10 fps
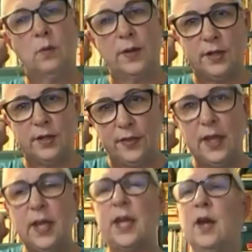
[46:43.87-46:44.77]
what they're
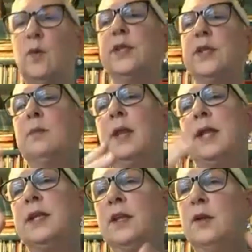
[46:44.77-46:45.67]
thinking when they're
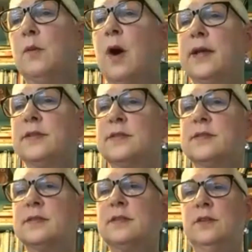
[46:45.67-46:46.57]
blending the wines.